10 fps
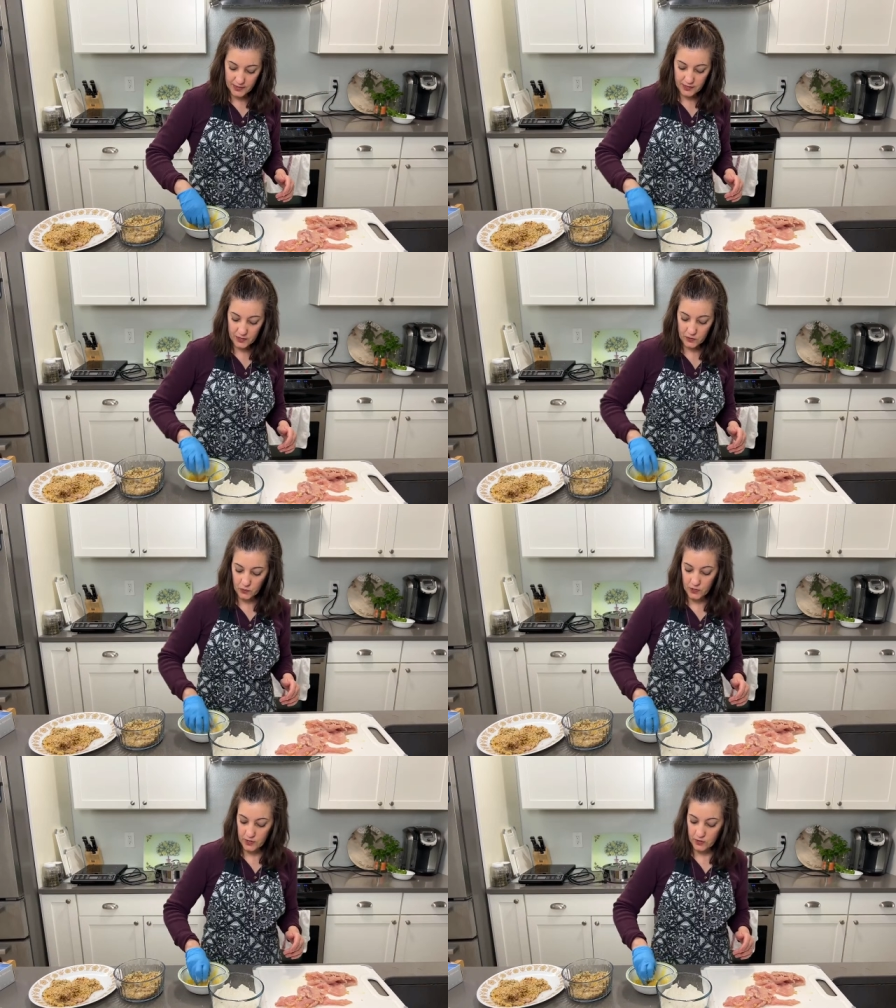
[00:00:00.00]
this
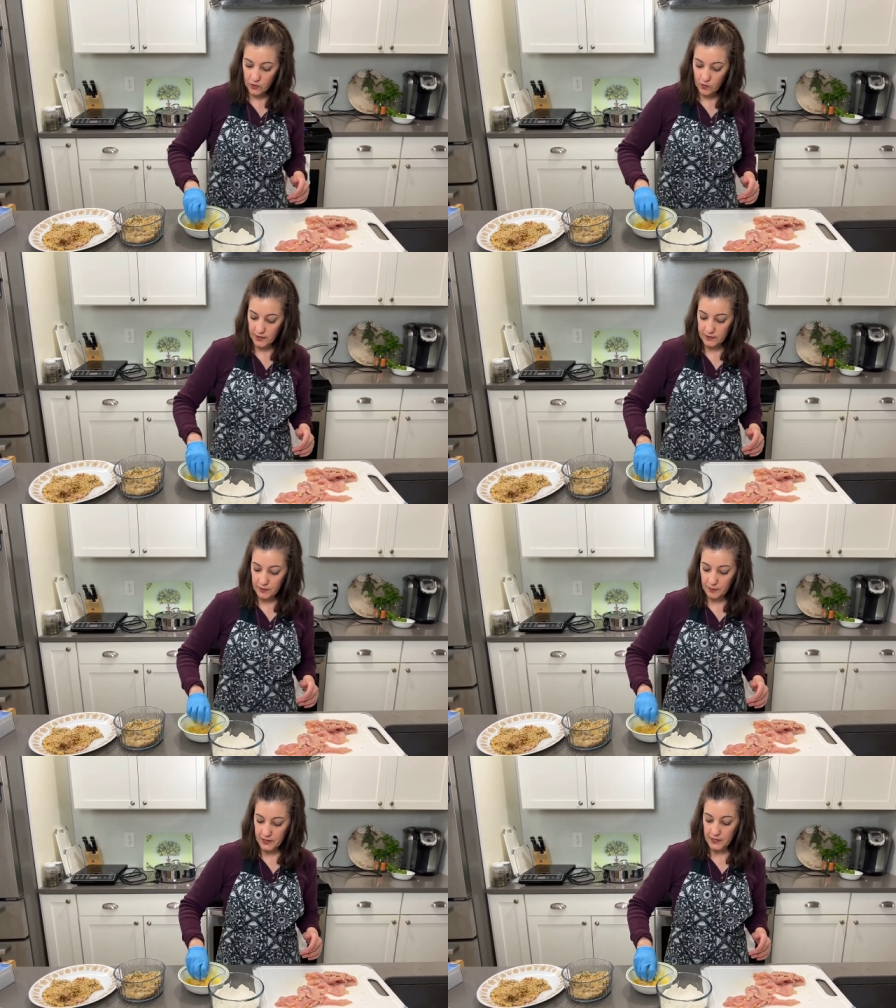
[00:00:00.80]
was a
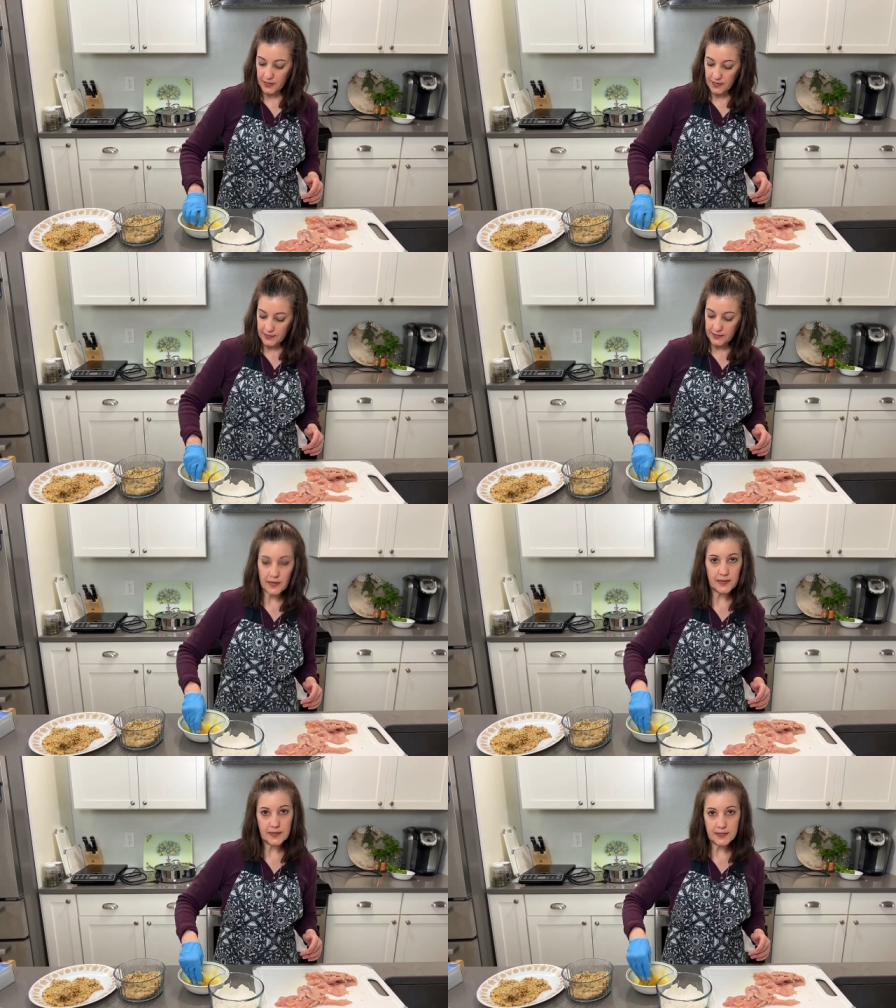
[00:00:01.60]
recipe, like I
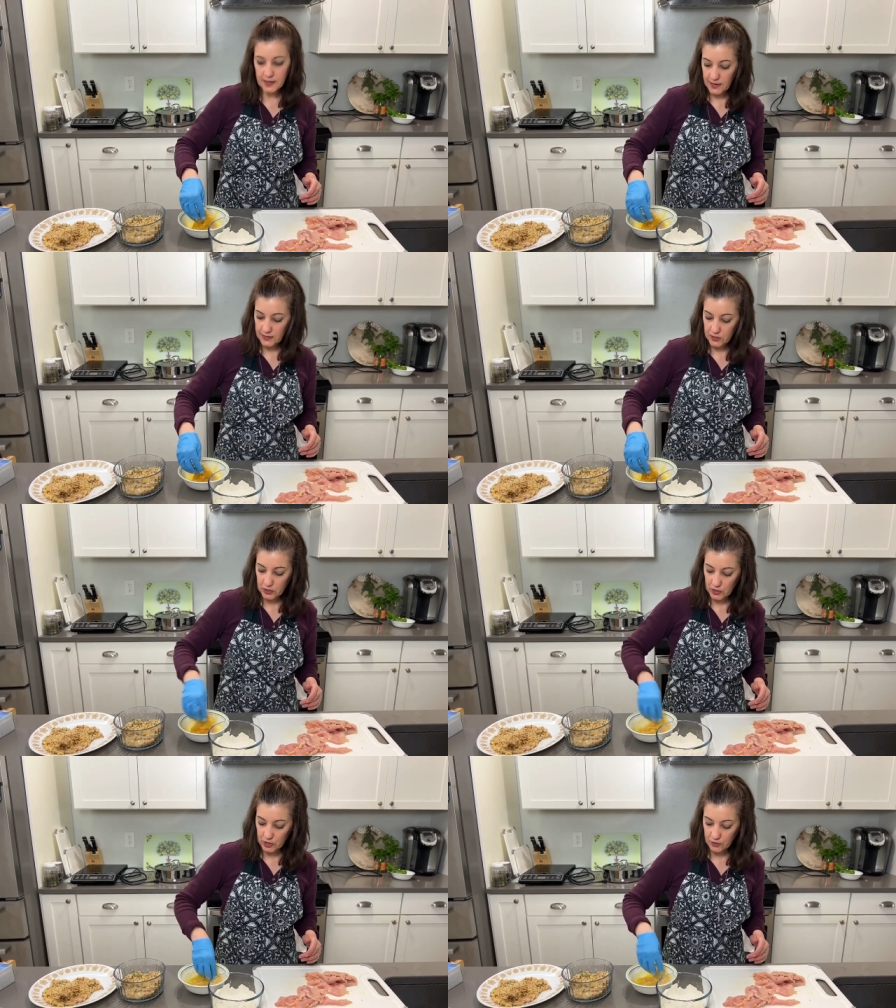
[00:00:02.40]
said, that I
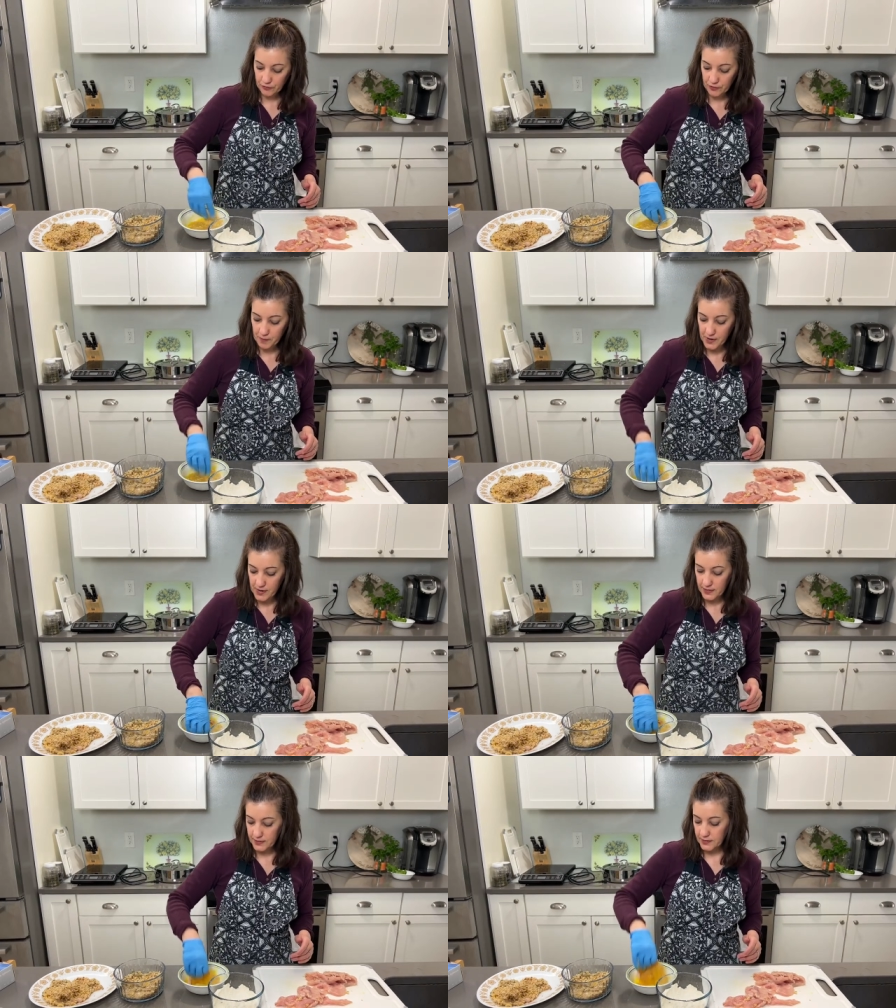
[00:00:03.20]
learned from
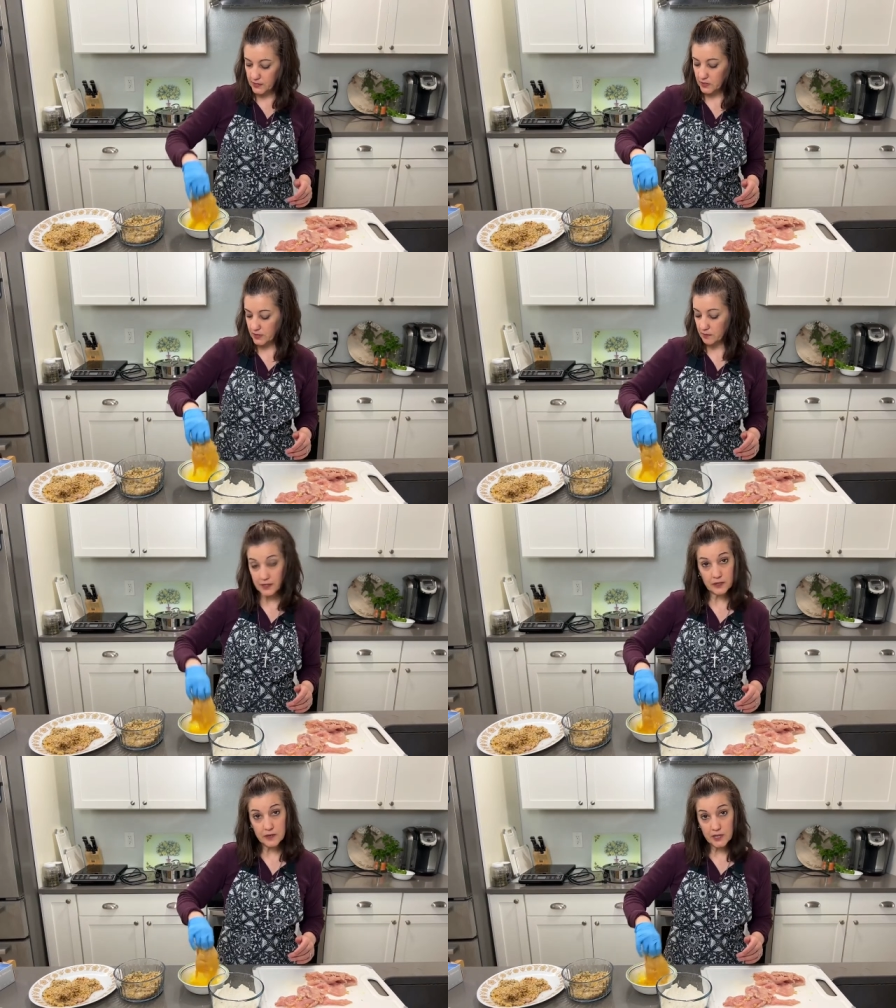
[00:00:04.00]
my Sicilian
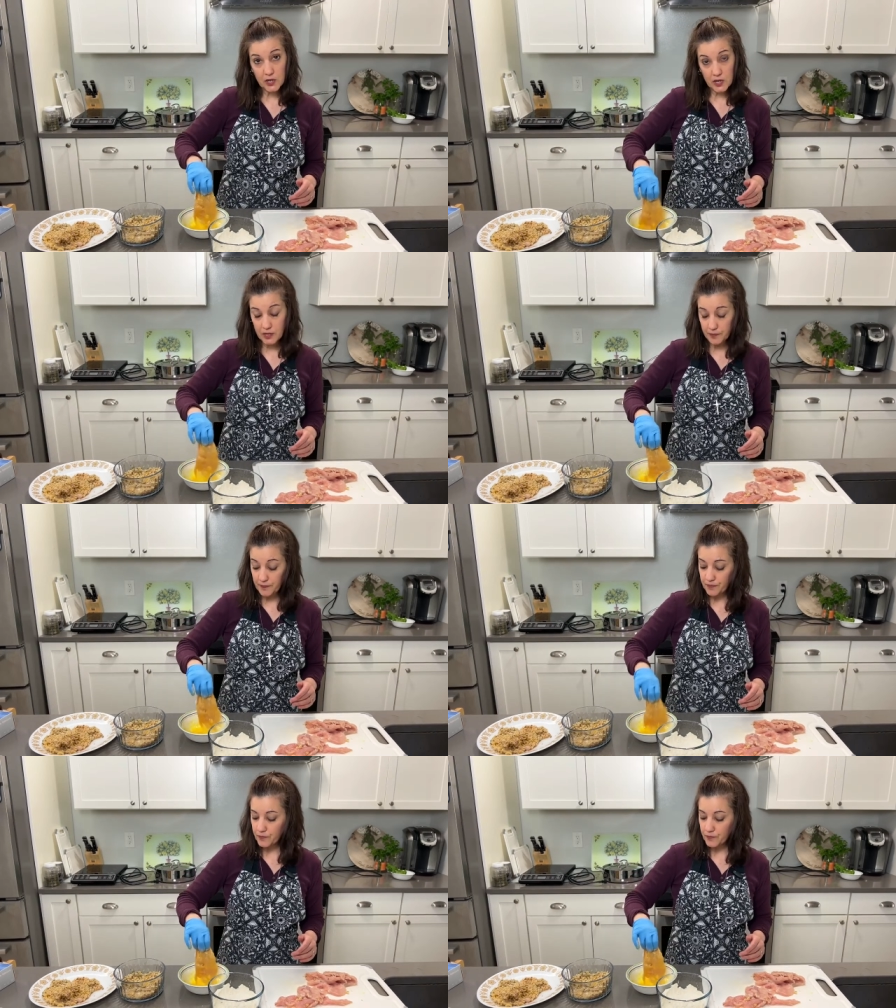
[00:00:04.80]
mother in law.